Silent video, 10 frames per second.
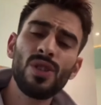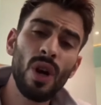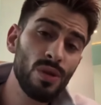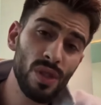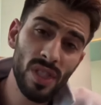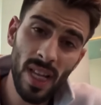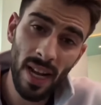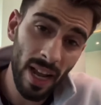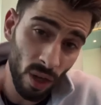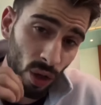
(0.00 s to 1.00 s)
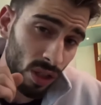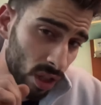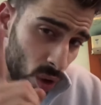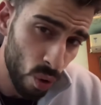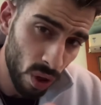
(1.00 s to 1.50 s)
She also said I called
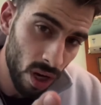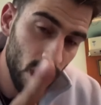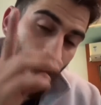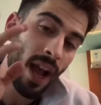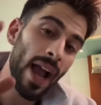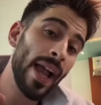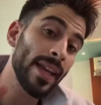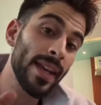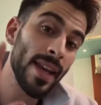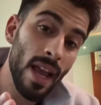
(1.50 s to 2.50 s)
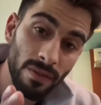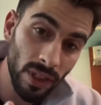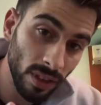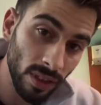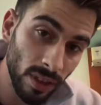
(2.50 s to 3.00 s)
her a whore. I
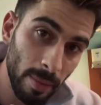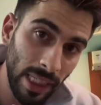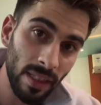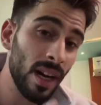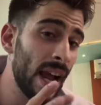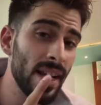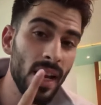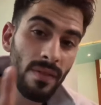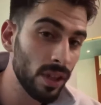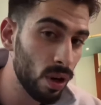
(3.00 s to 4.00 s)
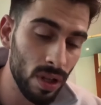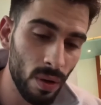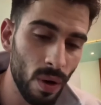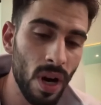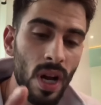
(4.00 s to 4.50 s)
never disrespected her. I never called
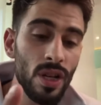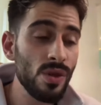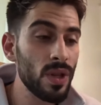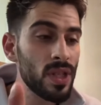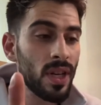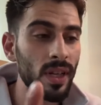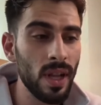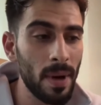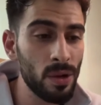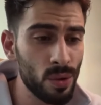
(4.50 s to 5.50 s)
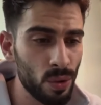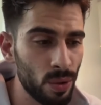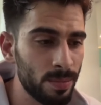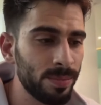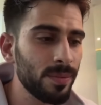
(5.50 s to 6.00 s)
her a whore. She was in a clubhouse
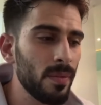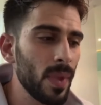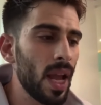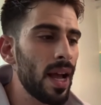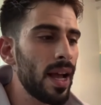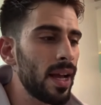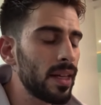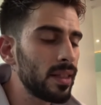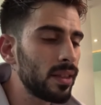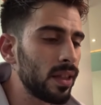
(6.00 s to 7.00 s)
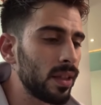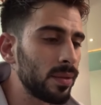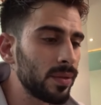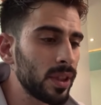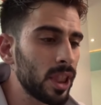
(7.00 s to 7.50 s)
room, and
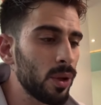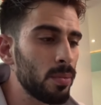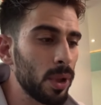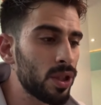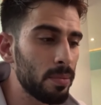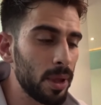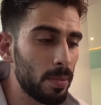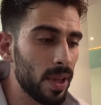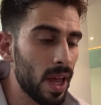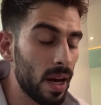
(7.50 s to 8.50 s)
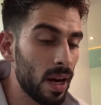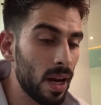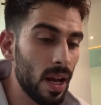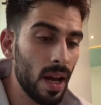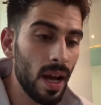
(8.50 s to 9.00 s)
there were a bunch of people there.